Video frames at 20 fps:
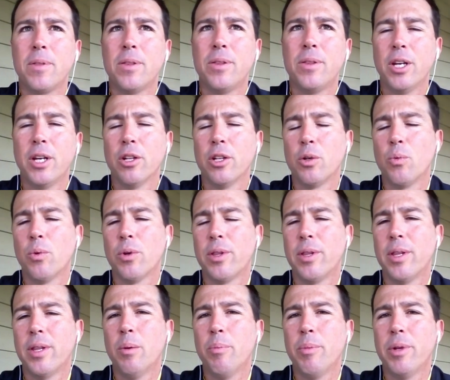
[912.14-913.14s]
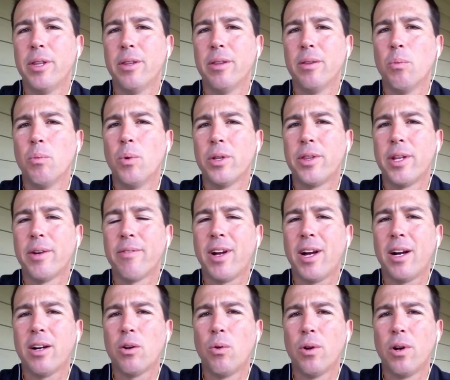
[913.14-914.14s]
dealing with them and what they've
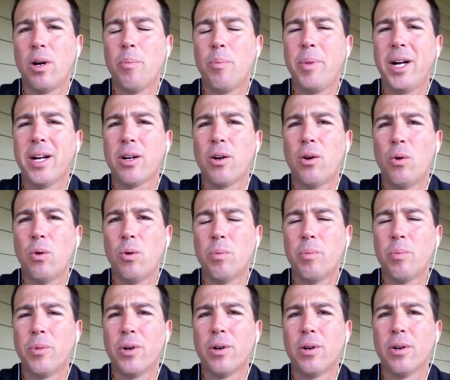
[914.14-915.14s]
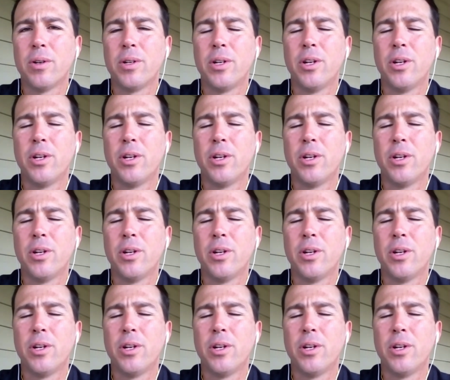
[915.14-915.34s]
got going on back home, or,